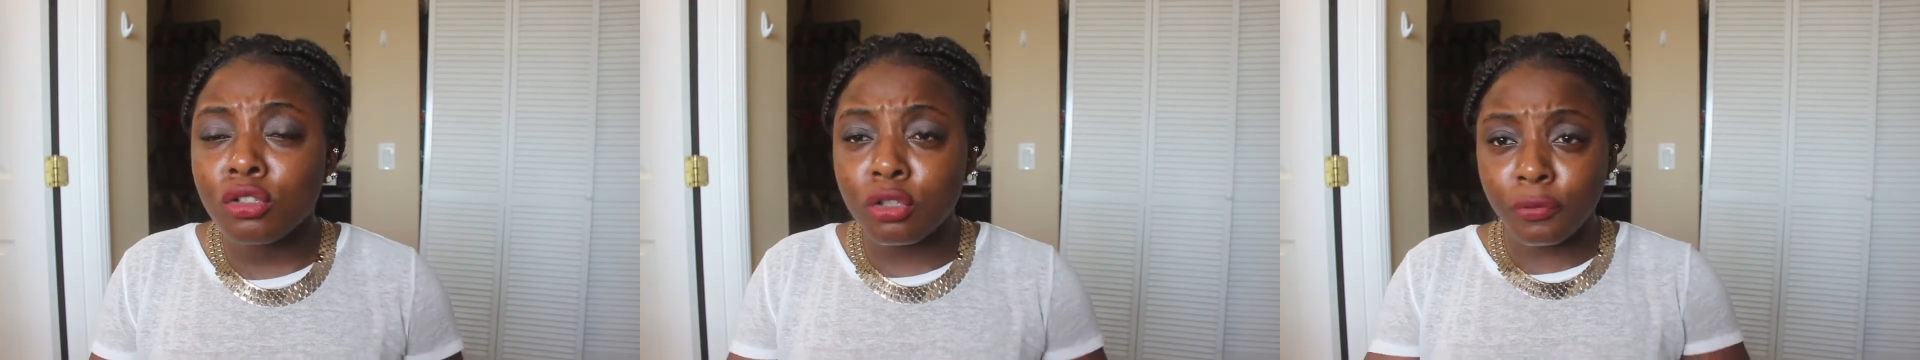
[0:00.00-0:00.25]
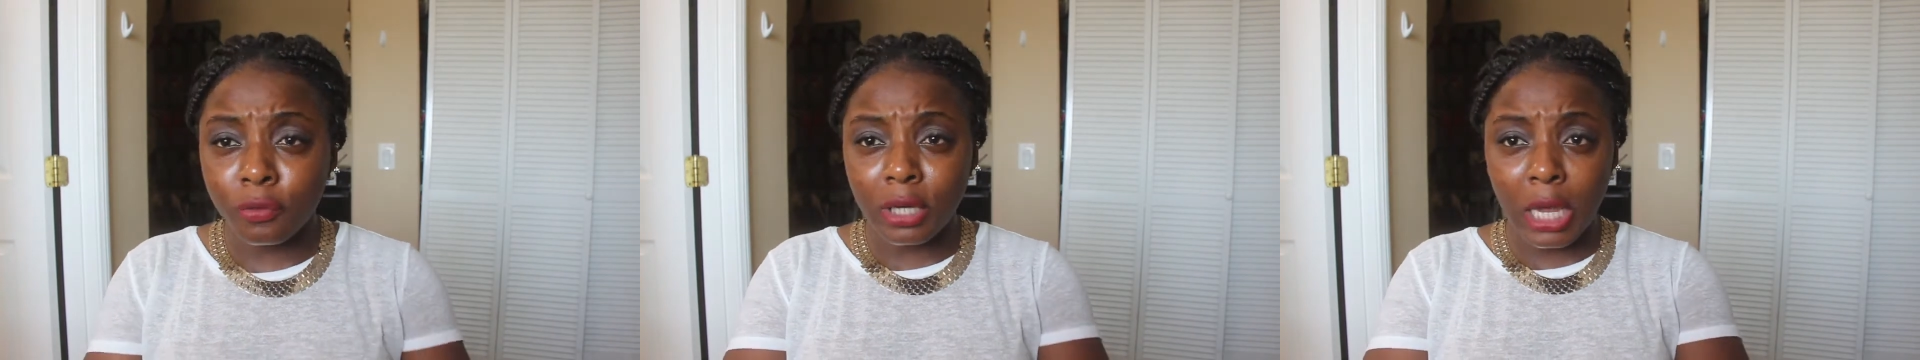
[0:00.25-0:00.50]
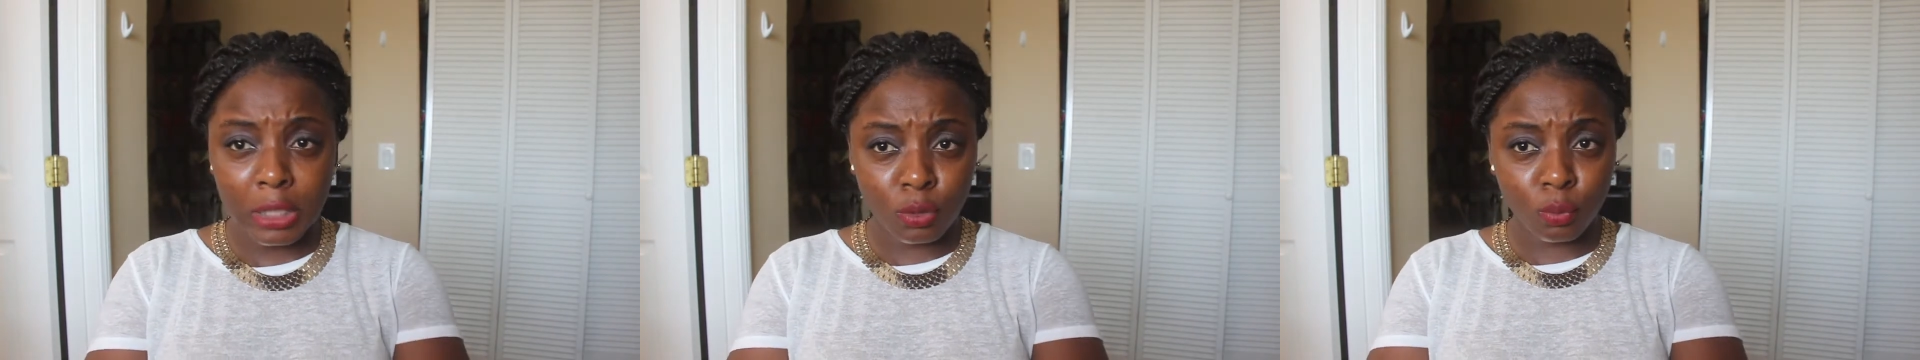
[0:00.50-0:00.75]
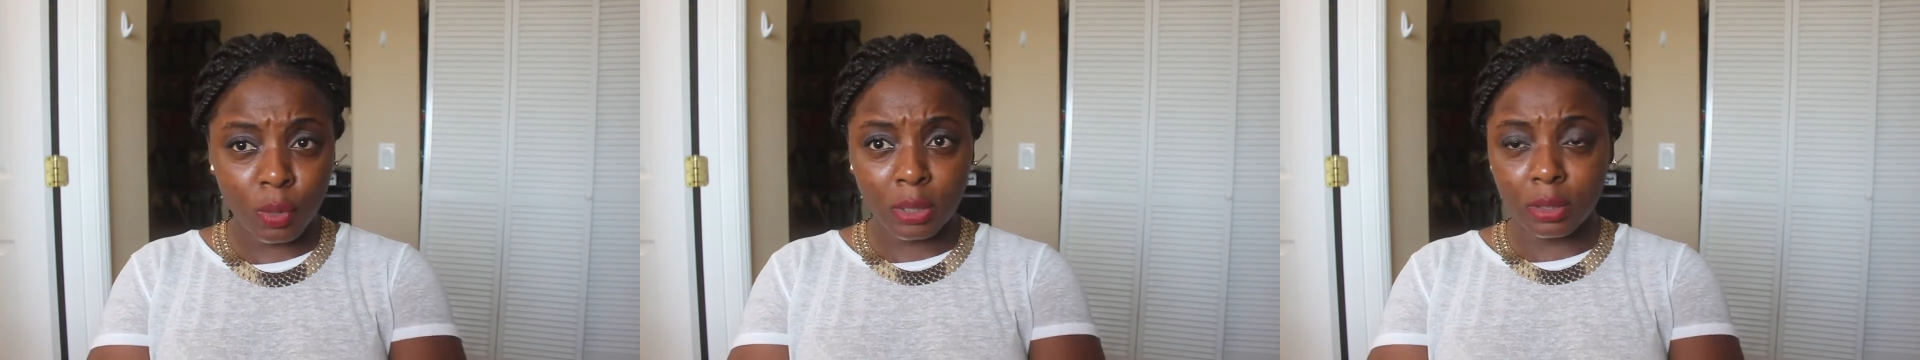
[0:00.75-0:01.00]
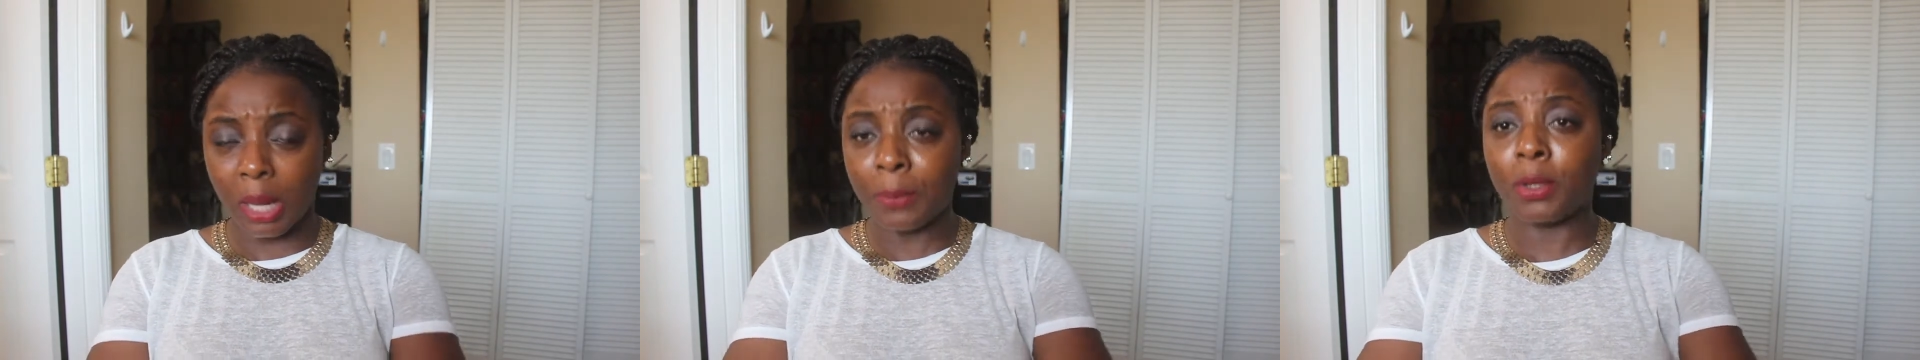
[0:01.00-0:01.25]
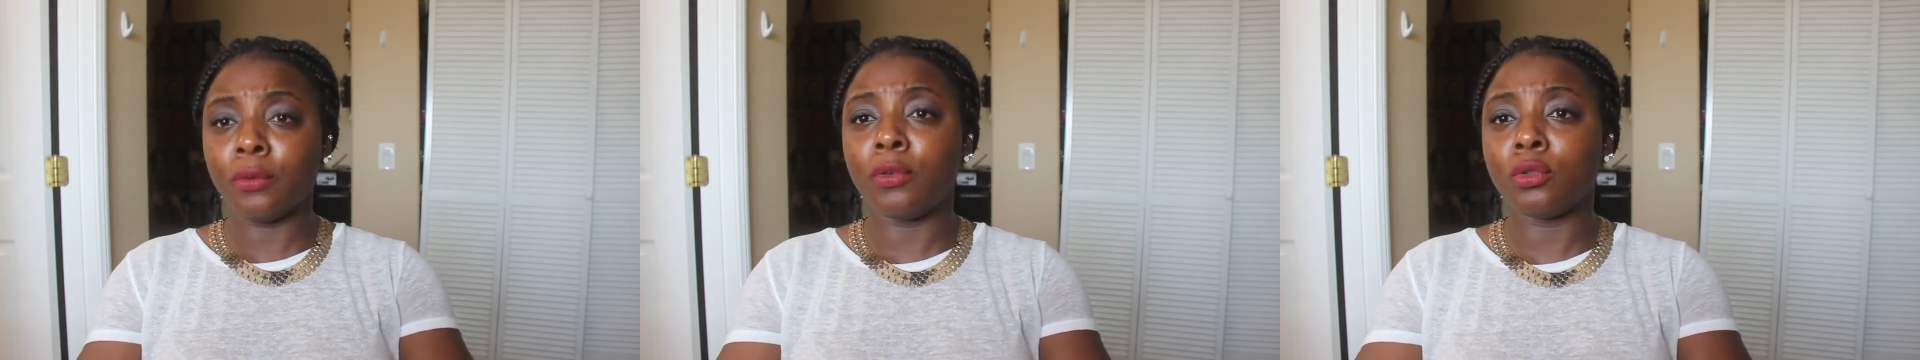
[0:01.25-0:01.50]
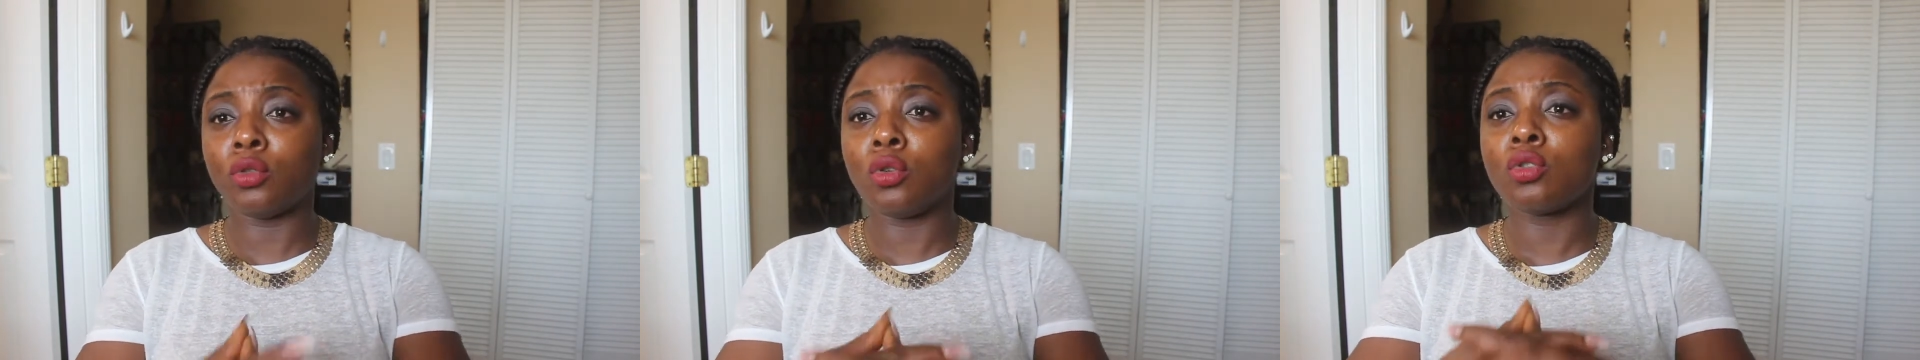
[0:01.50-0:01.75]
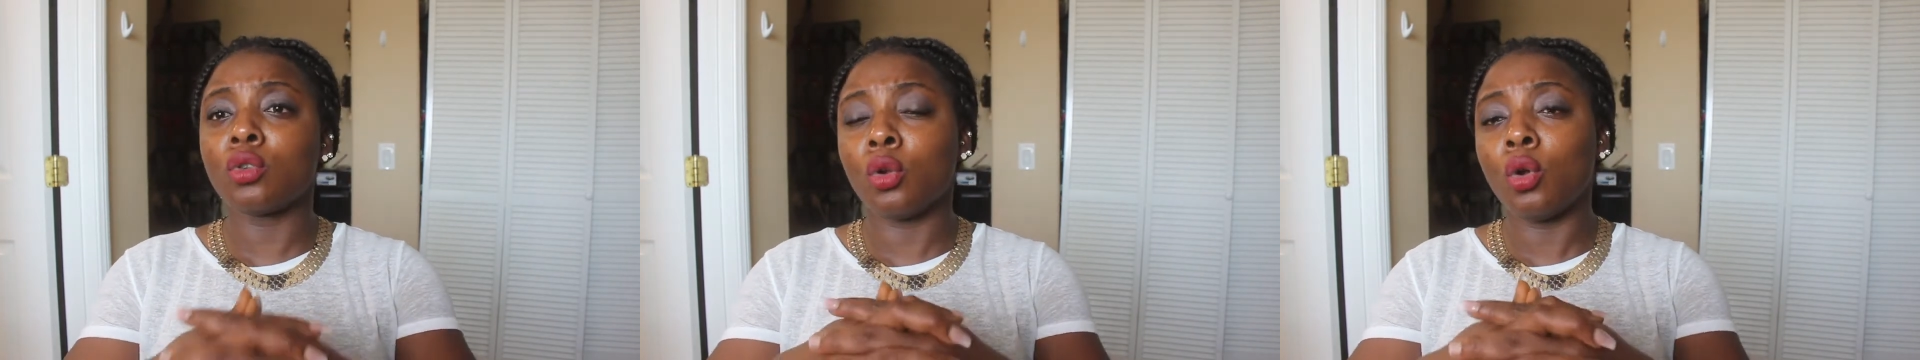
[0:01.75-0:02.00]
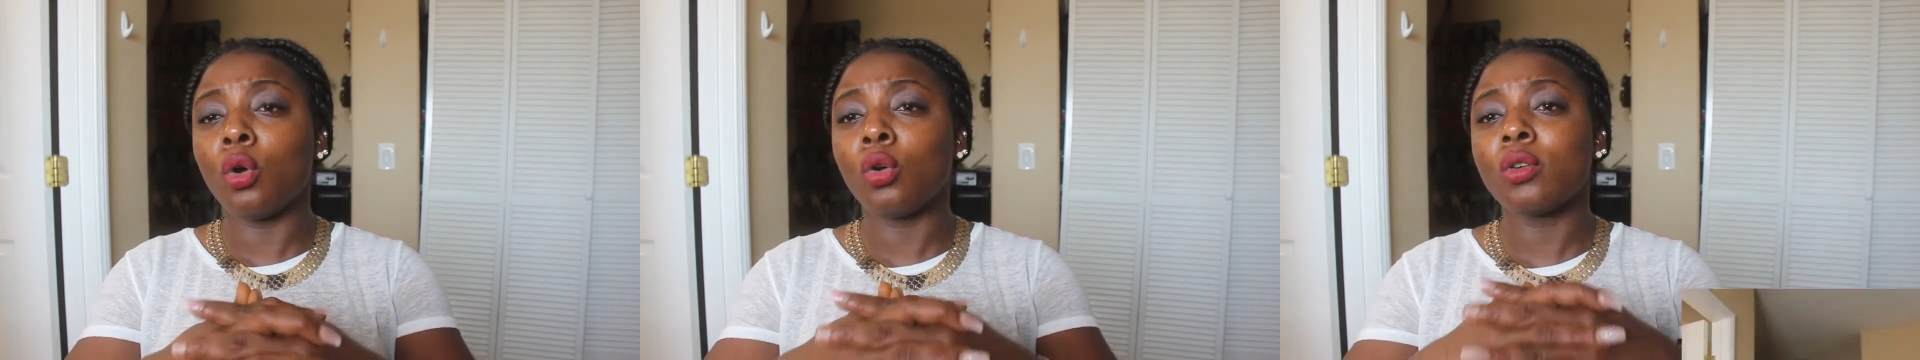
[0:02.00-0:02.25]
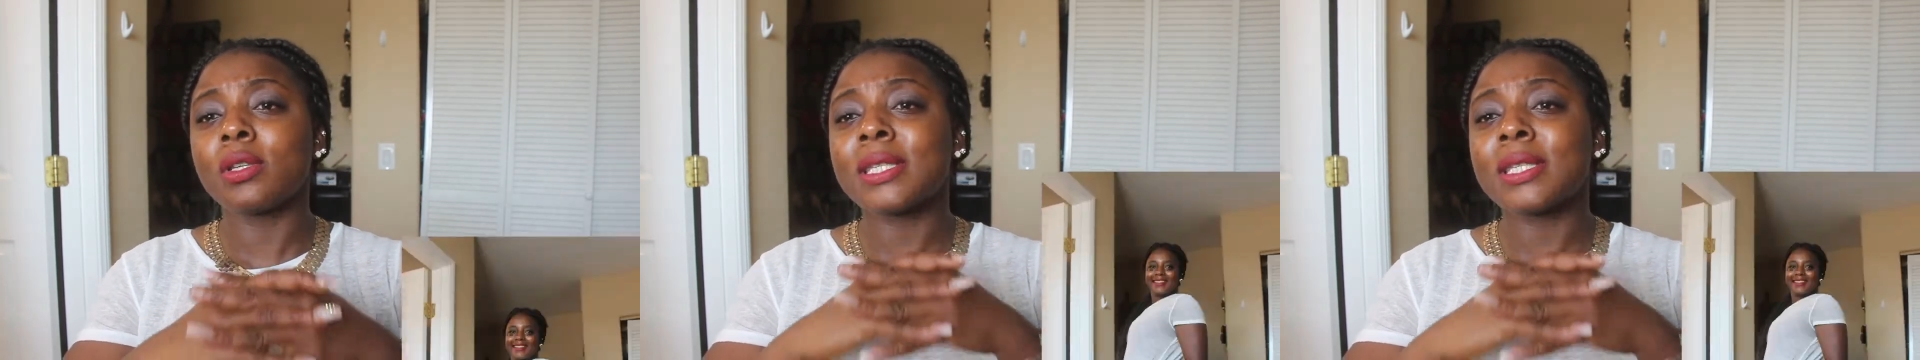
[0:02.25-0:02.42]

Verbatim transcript: so if you guys want i mean for those local